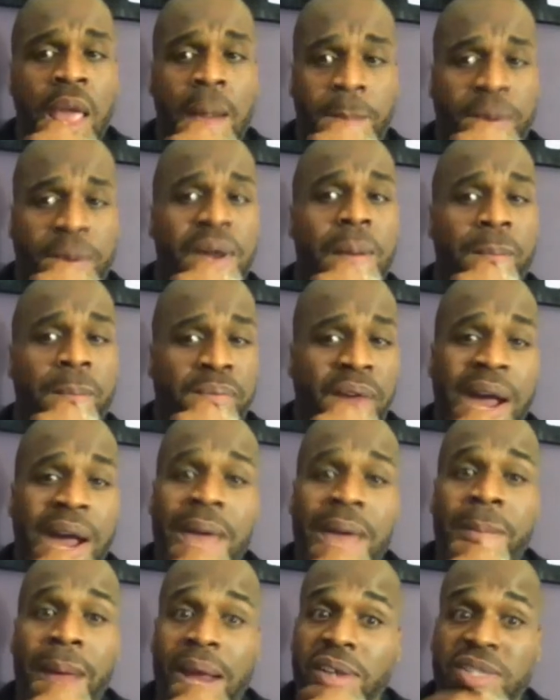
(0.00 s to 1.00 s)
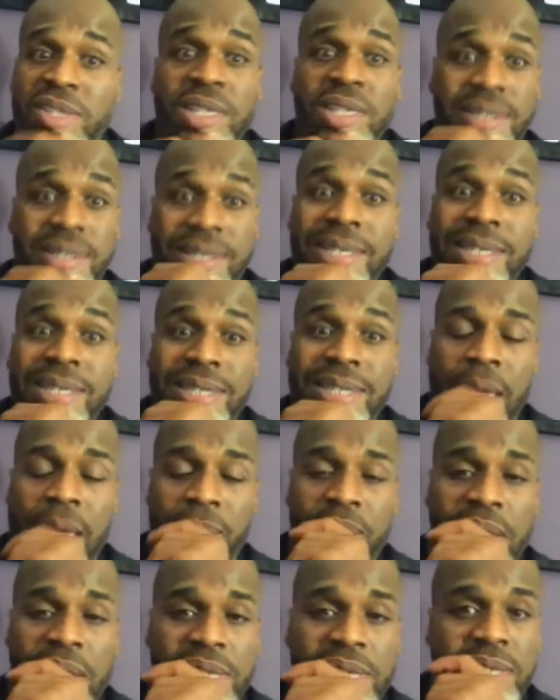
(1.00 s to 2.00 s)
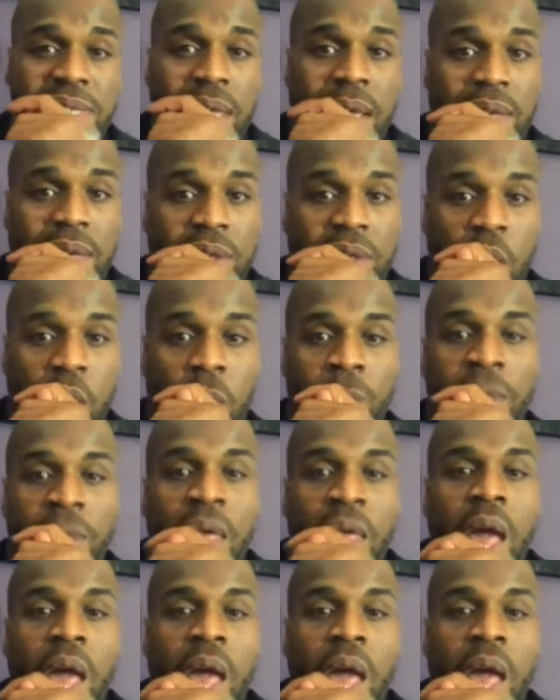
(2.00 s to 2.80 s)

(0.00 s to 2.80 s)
But Brian Myers did the damn thing tonight though.